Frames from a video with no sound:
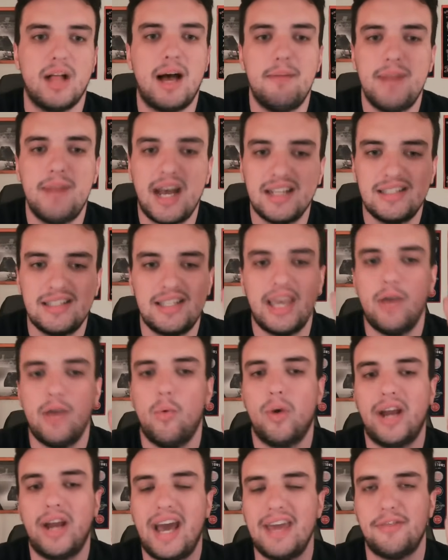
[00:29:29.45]
I'm not saying
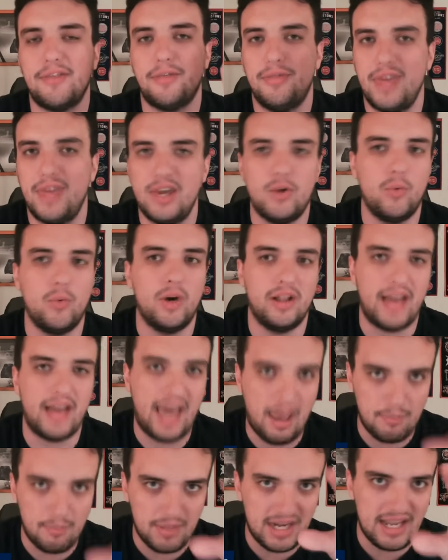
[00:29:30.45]
what I think will
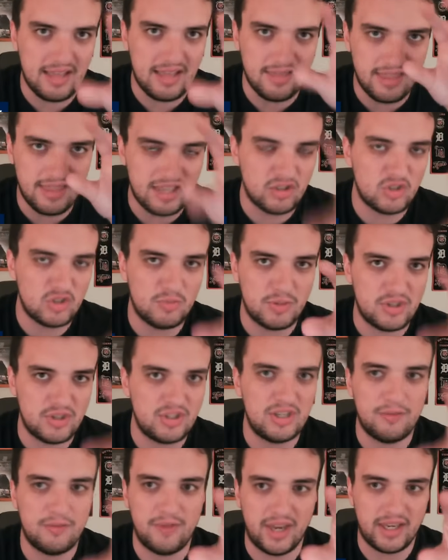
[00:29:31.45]
happen in this
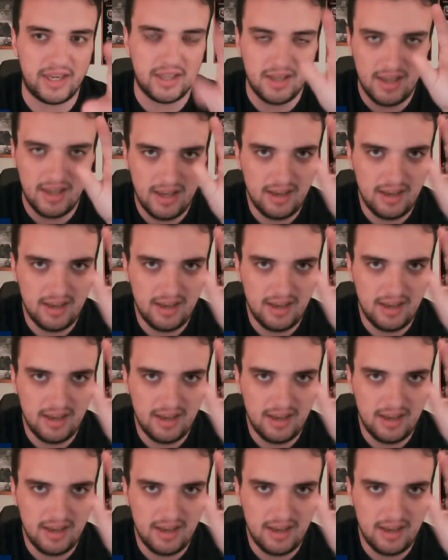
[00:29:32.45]
specific